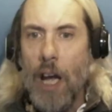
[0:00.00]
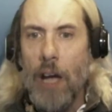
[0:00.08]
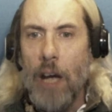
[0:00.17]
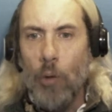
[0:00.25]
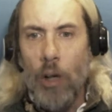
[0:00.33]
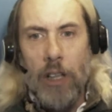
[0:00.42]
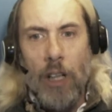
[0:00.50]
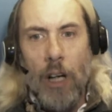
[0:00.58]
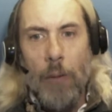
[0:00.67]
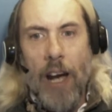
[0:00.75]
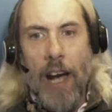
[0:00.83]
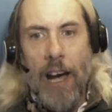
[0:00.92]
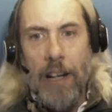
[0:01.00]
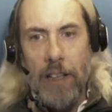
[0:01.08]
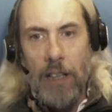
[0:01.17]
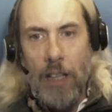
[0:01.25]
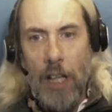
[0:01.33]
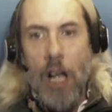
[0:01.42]
And while you're at it,
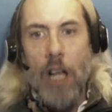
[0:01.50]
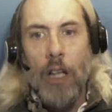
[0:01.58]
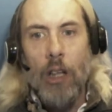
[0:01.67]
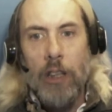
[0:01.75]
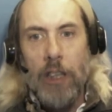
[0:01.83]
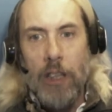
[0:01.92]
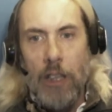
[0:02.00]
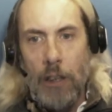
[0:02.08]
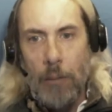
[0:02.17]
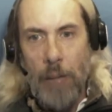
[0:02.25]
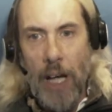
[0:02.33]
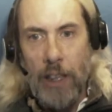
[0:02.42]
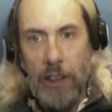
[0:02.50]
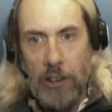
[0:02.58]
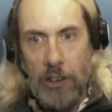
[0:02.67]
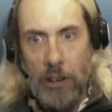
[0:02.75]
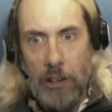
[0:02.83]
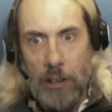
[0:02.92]
look at the
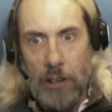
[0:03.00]
MAGAs.